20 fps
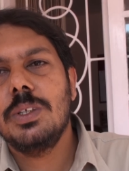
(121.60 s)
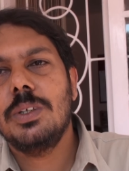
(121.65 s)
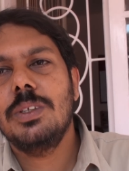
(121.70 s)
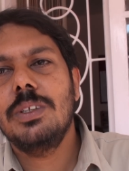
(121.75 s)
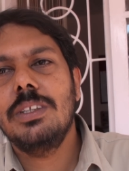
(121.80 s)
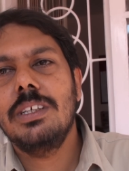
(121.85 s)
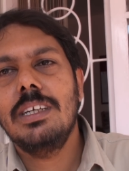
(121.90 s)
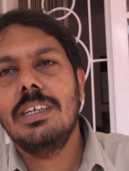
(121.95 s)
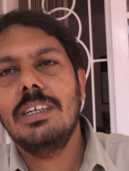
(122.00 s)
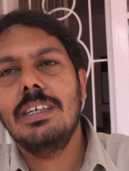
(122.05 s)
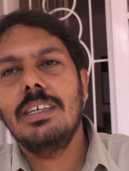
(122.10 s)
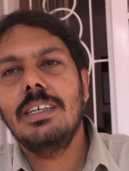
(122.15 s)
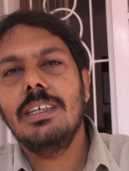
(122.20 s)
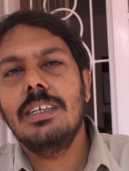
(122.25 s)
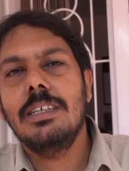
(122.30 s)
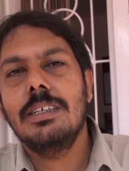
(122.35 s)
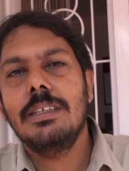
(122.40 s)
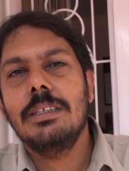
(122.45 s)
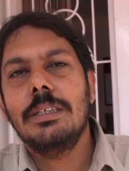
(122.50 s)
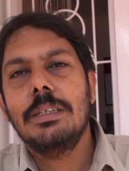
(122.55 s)
on
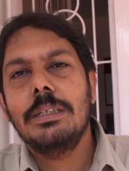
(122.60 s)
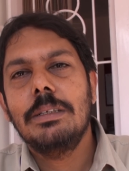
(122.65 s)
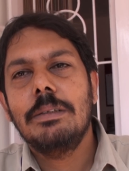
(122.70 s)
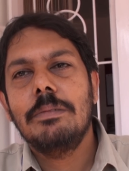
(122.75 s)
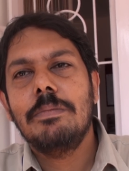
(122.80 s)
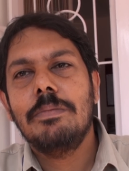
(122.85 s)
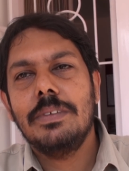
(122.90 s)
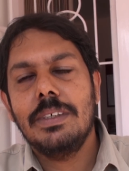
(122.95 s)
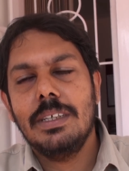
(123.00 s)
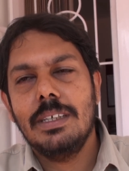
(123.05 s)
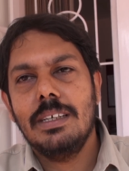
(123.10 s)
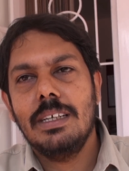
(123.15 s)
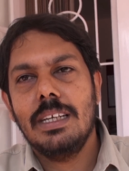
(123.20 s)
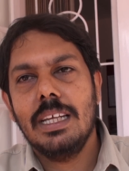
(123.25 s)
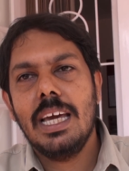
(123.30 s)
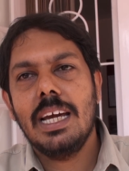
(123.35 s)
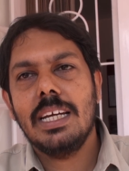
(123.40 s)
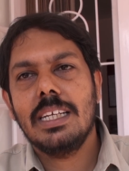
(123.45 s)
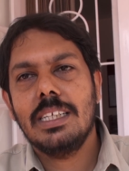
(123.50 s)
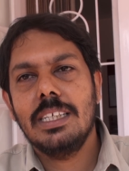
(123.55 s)
the
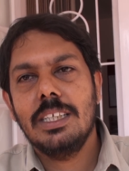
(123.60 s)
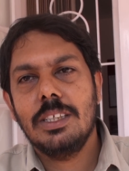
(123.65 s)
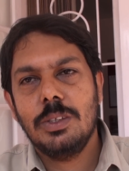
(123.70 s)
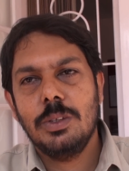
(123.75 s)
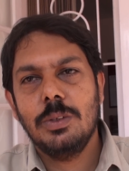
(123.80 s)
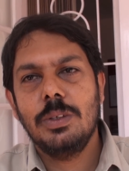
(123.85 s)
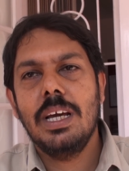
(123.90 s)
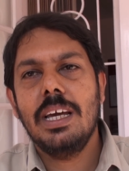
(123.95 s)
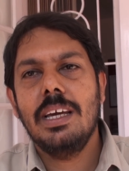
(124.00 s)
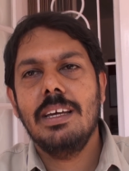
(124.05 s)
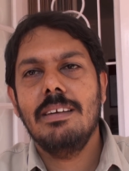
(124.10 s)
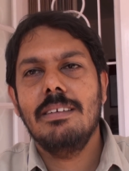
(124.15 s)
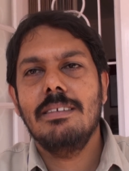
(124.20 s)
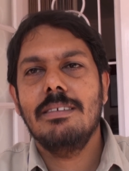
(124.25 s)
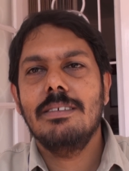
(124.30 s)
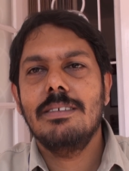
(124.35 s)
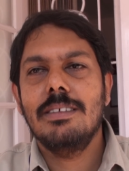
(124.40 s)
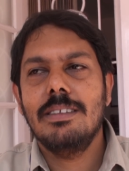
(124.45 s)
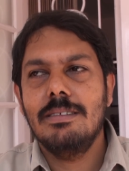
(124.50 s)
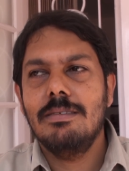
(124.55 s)
reactor today,
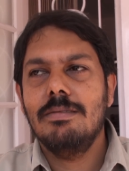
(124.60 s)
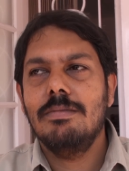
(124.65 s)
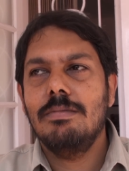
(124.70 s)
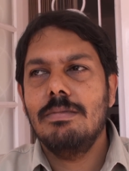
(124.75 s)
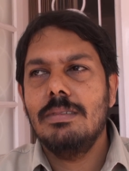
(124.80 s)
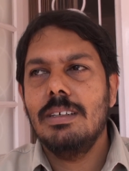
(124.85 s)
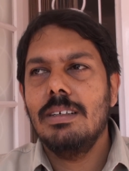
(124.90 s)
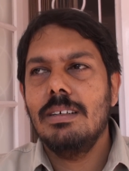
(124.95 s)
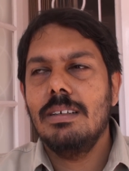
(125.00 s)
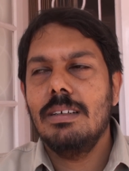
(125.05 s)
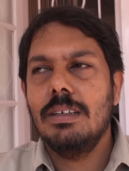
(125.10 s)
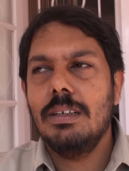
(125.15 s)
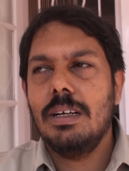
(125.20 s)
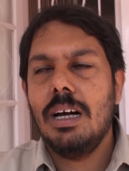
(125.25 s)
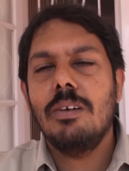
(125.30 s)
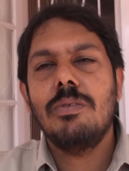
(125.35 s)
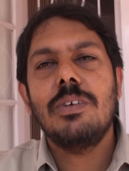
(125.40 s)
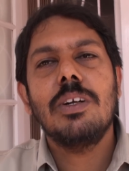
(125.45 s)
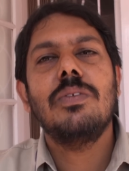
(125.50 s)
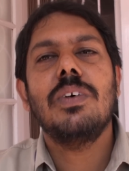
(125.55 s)

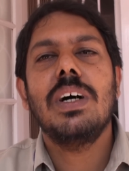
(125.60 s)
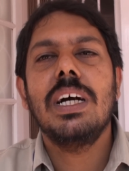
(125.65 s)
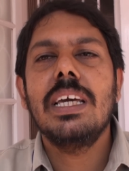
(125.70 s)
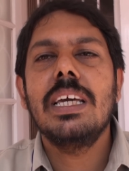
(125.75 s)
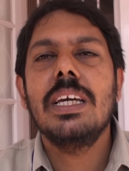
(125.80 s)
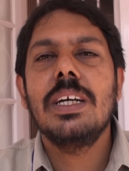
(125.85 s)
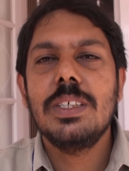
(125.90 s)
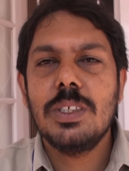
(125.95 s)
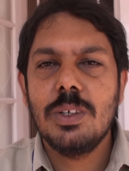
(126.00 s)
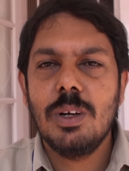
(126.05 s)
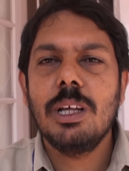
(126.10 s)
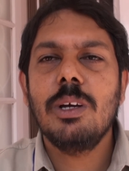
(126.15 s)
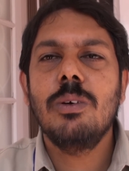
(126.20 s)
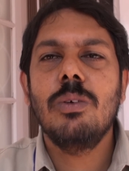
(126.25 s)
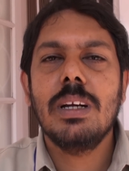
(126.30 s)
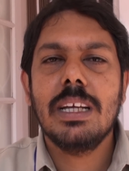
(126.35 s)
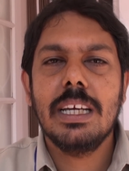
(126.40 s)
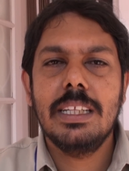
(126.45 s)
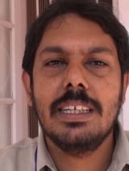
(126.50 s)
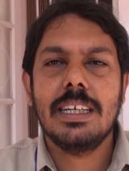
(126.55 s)
uh, after five years only you
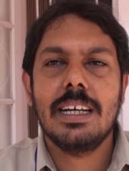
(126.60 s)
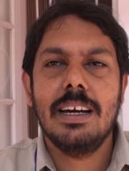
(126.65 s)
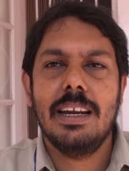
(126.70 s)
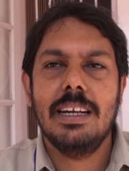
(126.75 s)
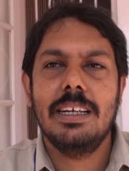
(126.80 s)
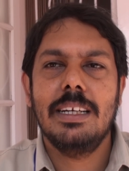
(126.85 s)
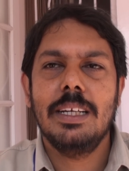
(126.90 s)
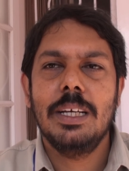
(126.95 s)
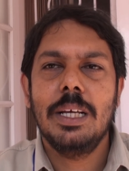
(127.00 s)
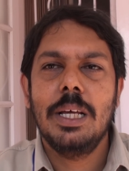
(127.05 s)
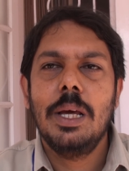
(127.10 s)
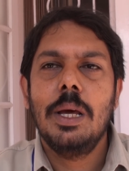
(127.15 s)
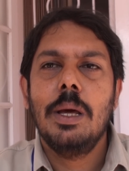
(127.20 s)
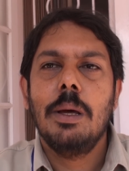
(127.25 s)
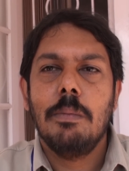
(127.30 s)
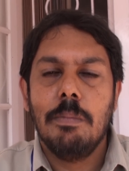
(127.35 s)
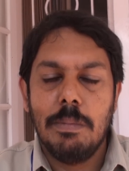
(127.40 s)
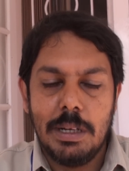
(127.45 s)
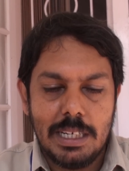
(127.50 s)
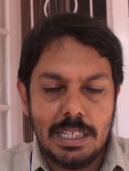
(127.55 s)
will get the current.
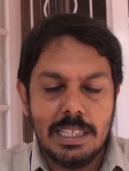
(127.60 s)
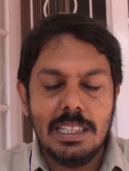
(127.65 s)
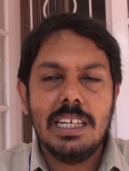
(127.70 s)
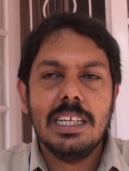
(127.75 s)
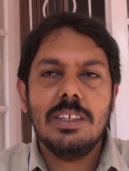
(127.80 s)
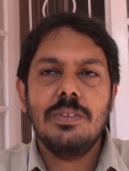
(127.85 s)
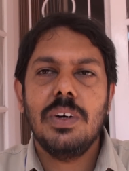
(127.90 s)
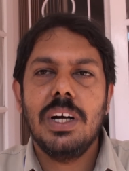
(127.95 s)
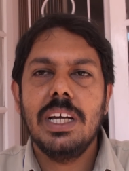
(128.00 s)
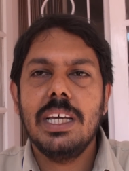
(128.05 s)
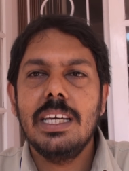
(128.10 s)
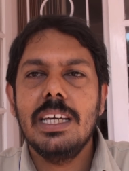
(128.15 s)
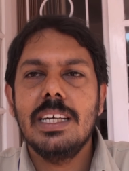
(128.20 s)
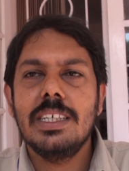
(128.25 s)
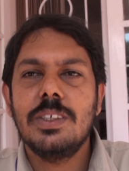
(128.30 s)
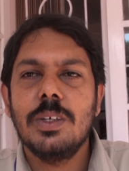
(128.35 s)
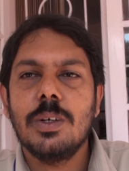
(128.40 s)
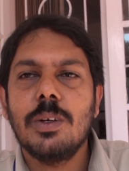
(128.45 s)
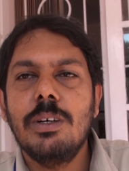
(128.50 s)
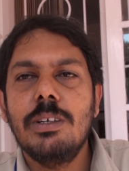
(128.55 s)
But in that five
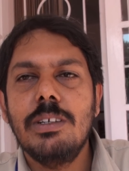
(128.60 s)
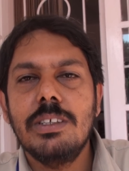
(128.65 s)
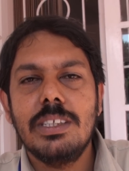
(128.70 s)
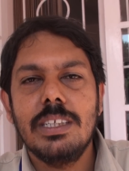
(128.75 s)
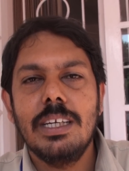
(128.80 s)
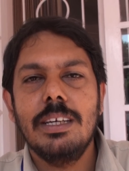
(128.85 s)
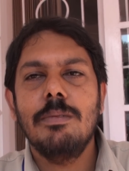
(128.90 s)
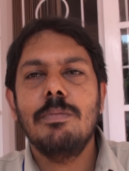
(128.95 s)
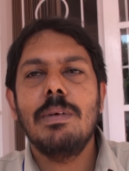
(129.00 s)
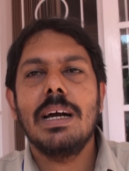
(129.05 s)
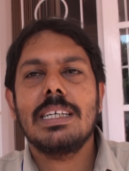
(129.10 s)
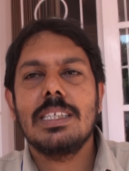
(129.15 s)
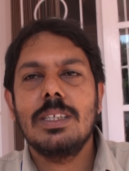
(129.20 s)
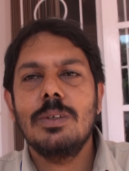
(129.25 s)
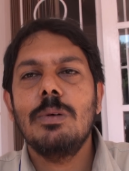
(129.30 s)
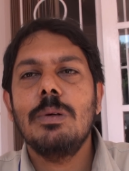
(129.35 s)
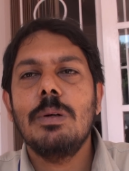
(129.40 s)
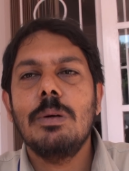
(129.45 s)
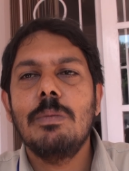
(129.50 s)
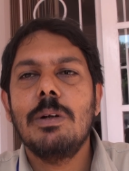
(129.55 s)
years, you're going to see
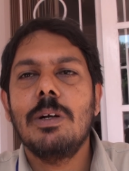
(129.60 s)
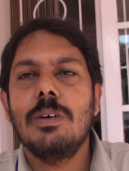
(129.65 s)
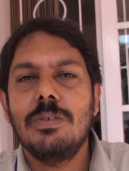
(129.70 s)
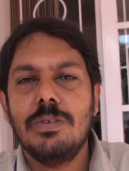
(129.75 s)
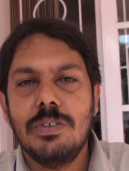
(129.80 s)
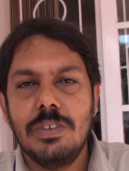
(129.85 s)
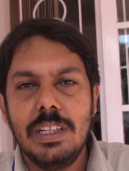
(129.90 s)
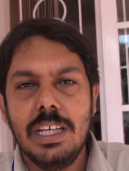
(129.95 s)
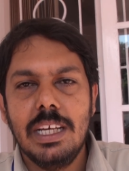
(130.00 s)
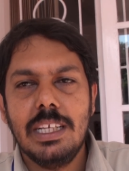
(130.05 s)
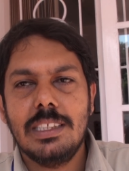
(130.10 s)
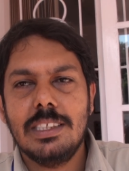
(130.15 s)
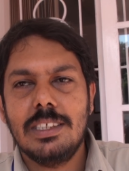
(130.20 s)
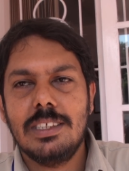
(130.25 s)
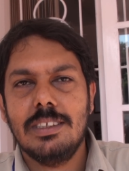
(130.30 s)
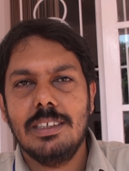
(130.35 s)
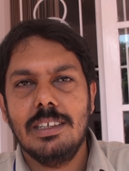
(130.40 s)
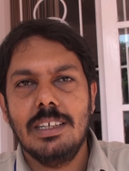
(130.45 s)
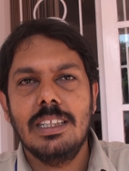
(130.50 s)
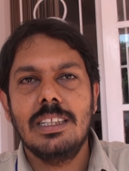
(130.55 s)
maximum number of deaths
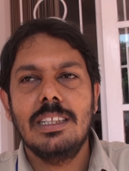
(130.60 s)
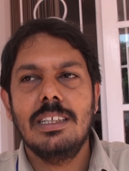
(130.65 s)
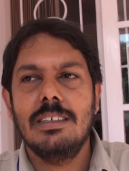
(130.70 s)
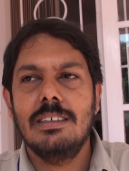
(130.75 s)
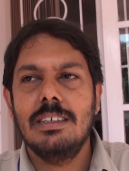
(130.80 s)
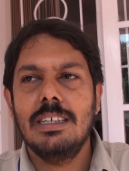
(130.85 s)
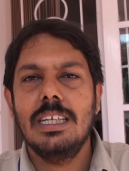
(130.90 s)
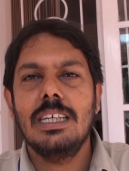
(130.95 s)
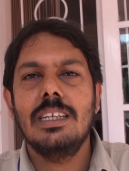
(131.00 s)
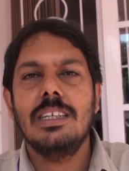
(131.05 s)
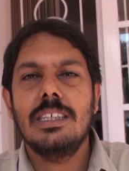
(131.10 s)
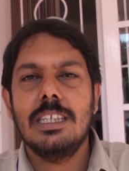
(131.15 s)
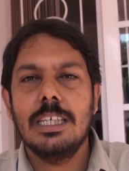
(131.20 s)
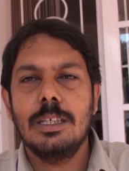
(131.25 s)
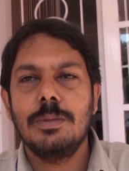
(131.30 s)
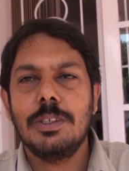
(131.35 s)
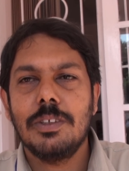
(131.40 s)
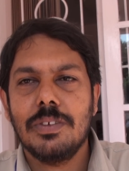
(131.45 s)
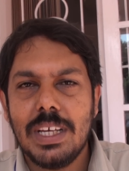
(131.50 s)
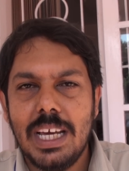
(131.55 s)
in the in
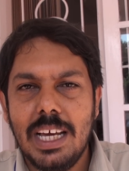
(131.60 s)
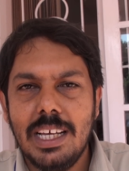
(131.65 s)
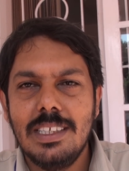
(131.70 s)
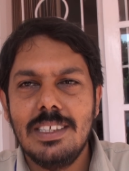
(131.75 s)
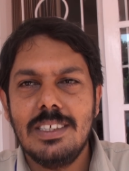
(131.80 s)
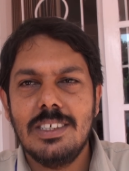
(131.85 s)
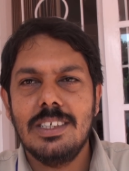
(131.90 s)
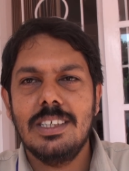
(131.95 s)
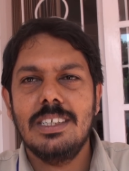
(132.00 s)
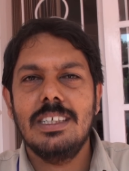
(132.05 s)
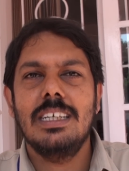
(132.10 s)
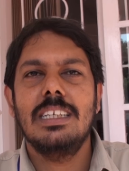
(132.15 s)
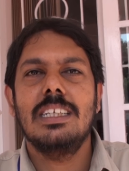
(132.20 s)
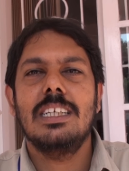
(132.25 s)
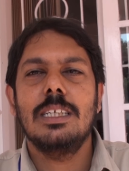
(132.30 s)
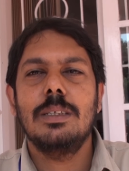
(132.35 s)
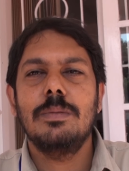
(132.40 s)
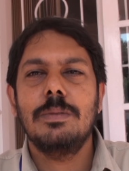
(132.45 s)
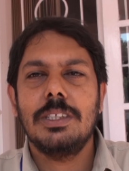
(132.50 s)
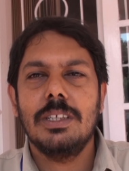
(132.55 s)
terms of cancer, in
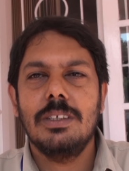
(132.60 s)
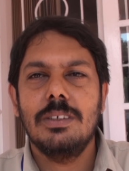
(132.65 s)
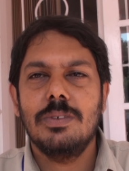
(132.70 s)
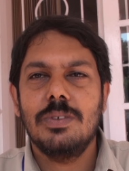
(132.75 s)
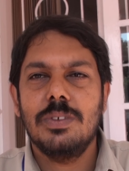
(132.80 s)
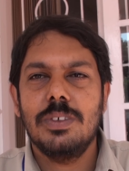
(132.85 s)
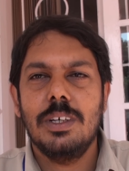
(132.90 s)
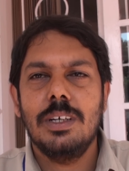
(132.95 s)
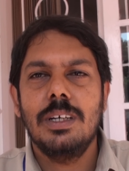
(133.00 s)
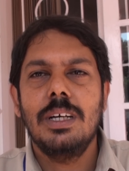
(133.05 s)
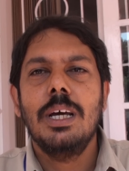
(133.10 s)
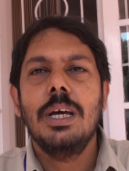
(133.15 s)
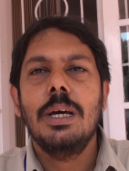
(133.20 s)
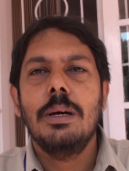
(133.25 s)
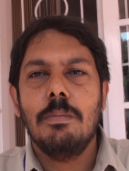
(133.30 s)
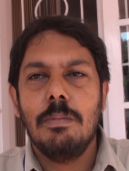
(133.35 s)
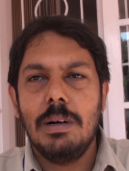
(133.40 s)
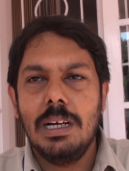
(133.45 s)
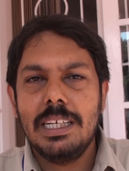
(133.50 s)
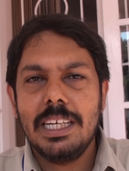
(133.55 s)
terms of uh,
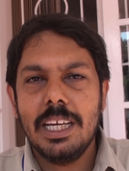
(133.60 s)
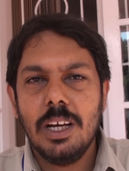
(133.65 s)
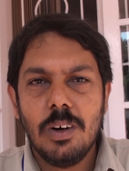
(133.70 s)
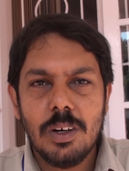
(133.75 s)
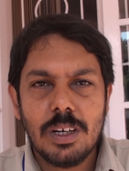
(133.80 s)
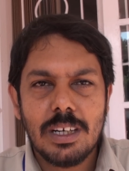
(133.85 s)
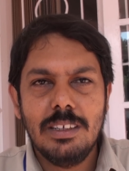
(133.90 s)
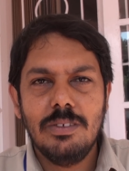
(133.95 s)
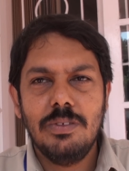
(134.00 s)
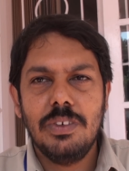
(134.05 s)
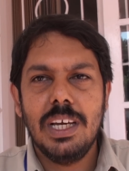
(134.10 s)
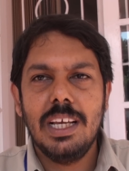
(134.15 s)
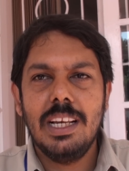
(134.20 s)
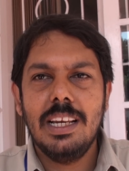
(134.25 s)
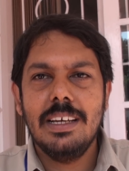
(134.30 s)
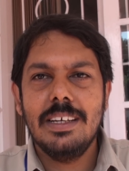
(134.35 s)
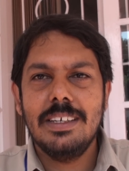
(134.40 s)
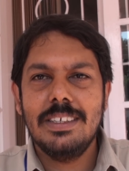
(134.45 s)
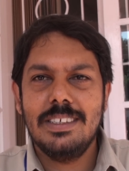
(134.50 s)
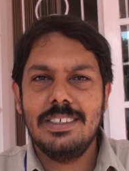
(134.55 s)
multi-organ
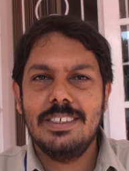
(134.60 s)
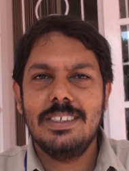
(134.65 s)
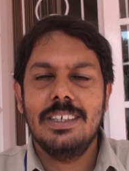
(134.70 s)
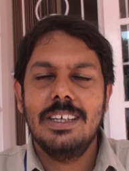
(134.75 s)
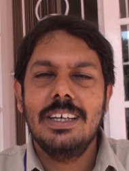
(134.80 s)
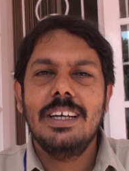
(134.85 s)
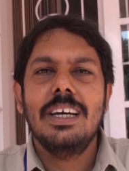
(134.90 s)
failures.